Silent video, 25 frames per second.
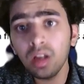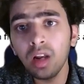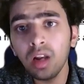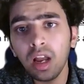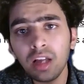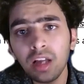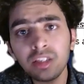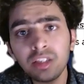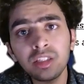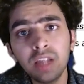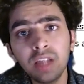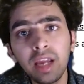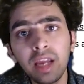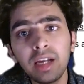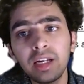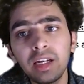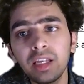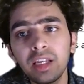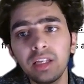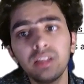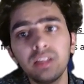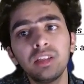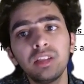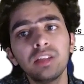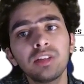last
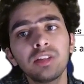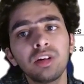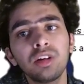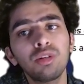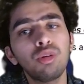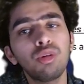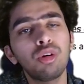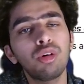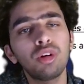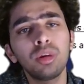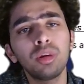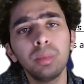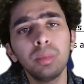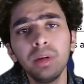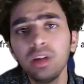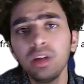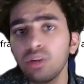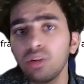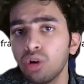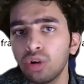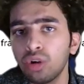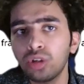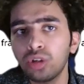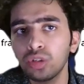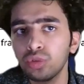19, these are gonna be
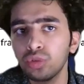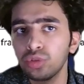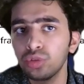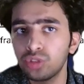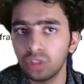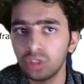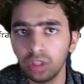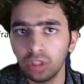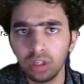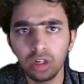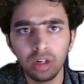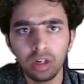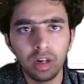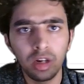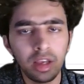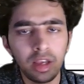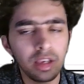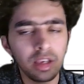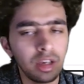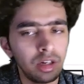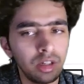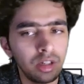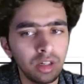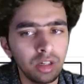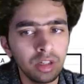not used,
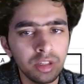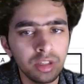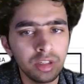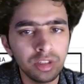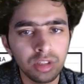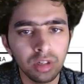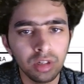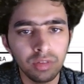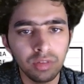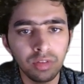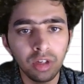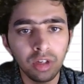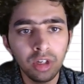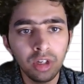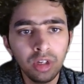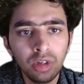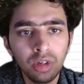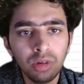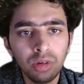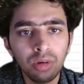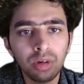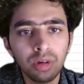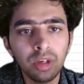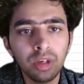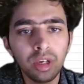like unreserved.
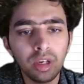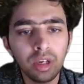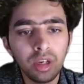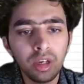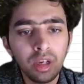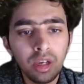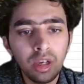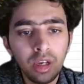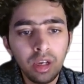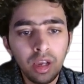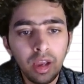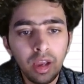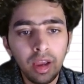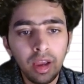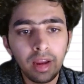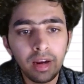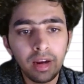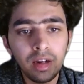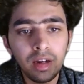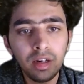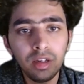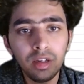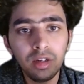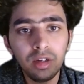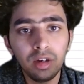Okay,
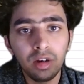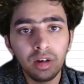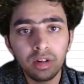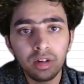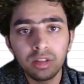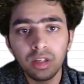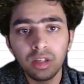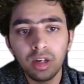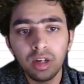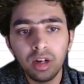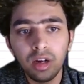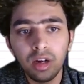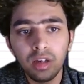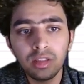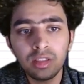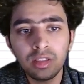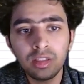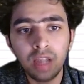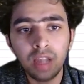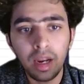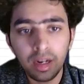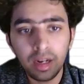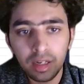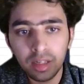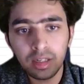and the
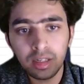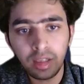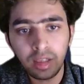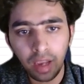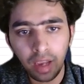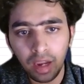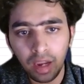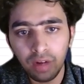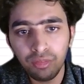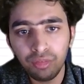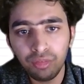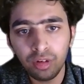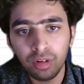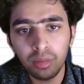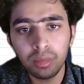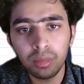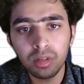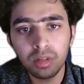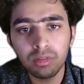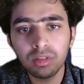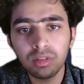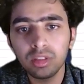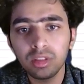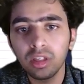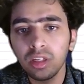standard CAN frame
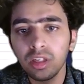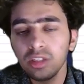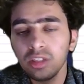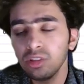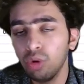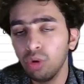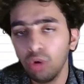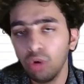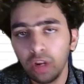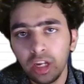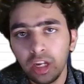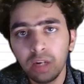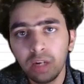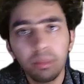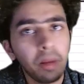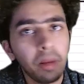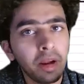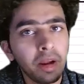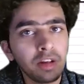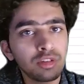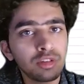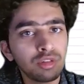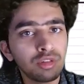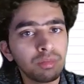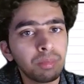in which there is 8
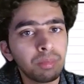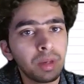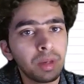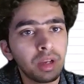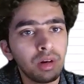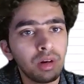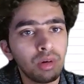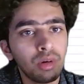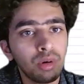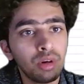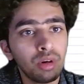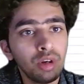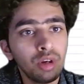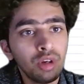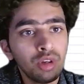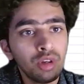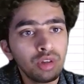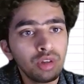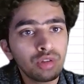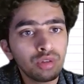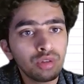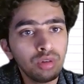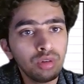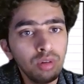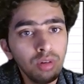bytes of payload,
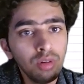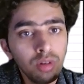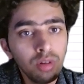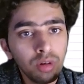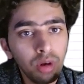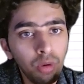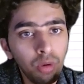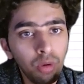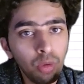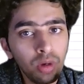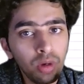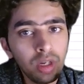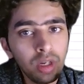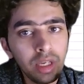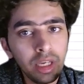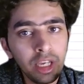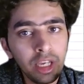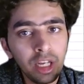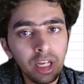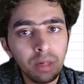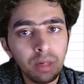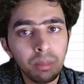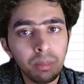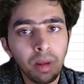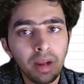so
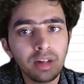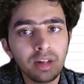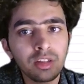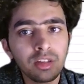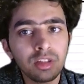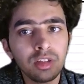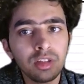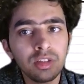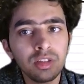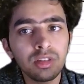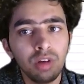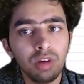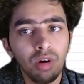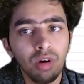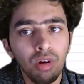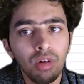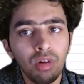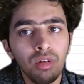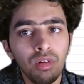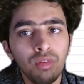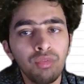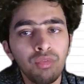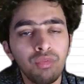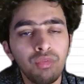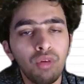only 8 bytes is
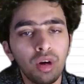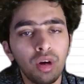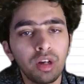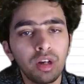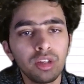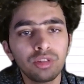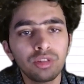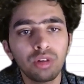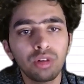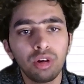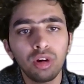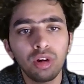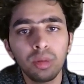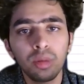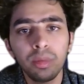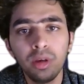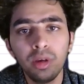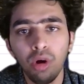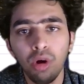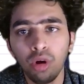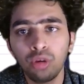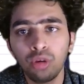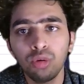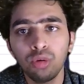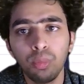of what is gonna
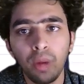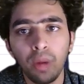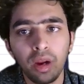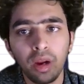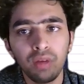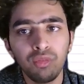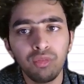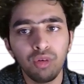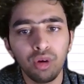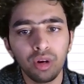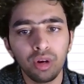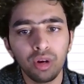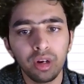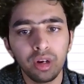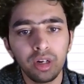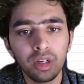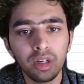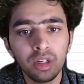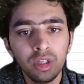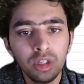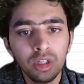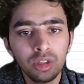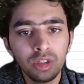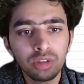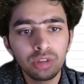be occupied for it.
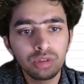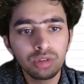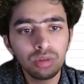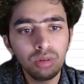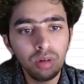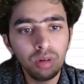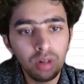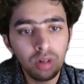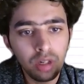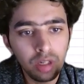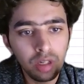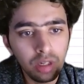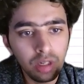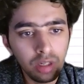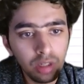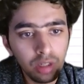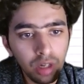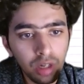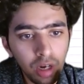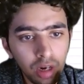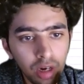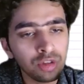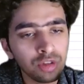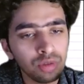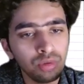So
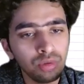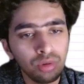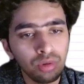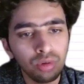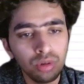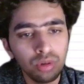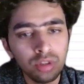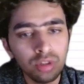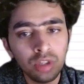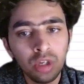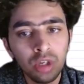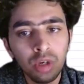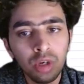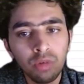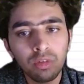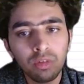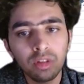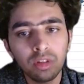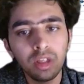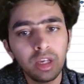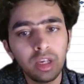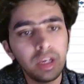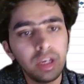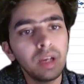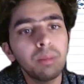last two rows
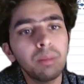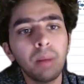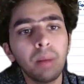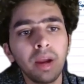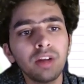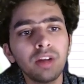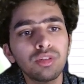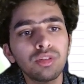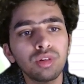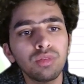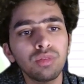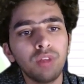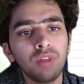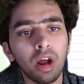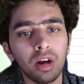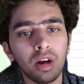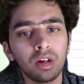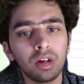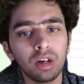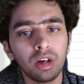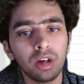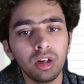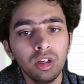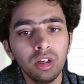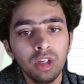with the 8 bytes of
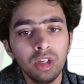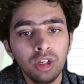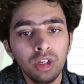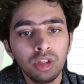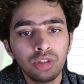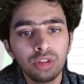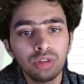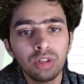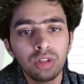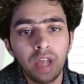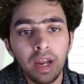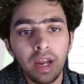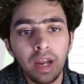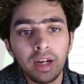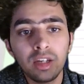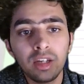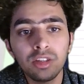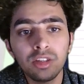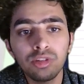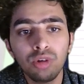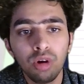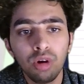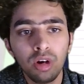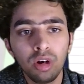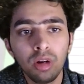data, so that
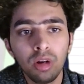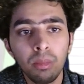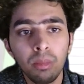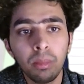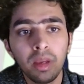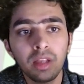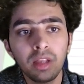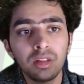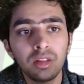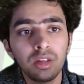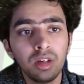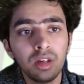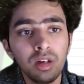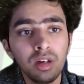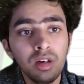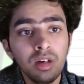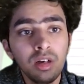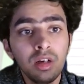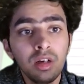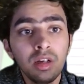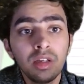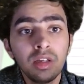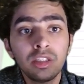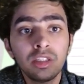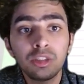is gonna make the
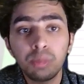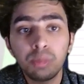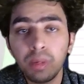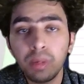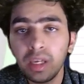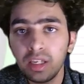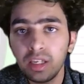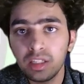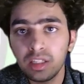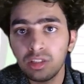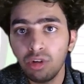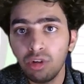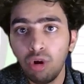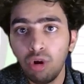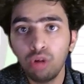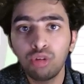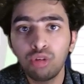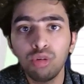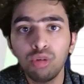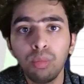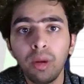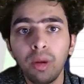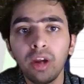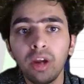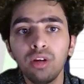space
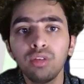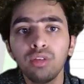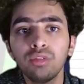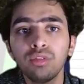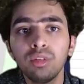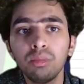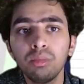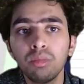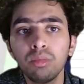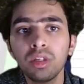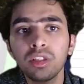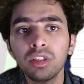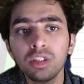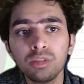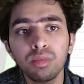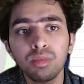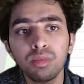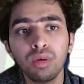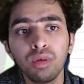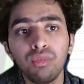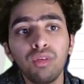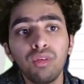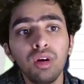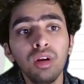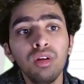occupied of the message
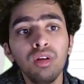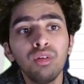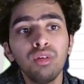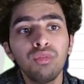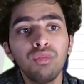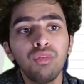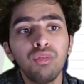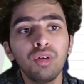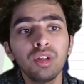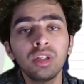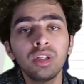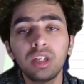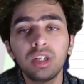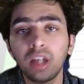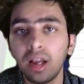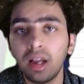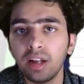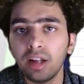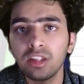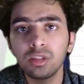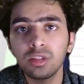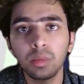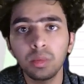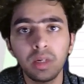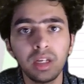buffer for
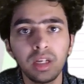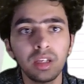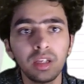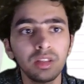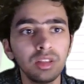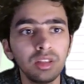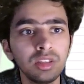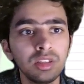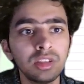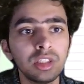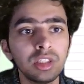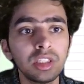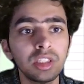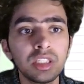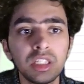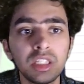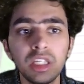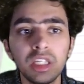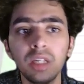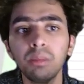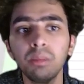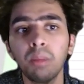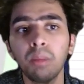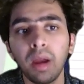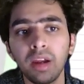transmitting the
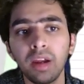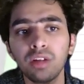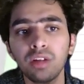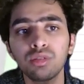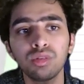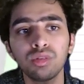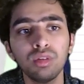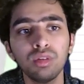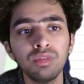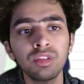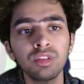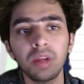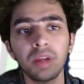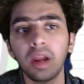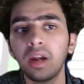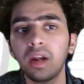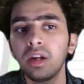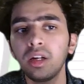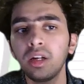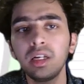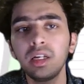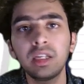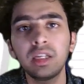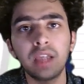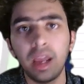16 bytes of
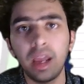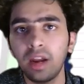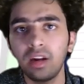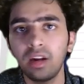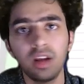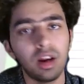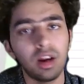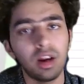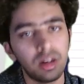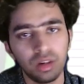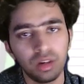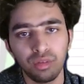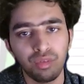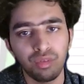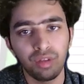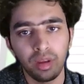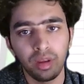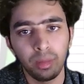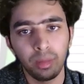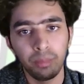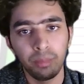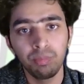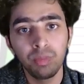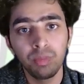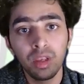standard CAN data
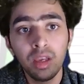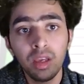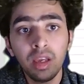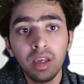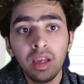frame.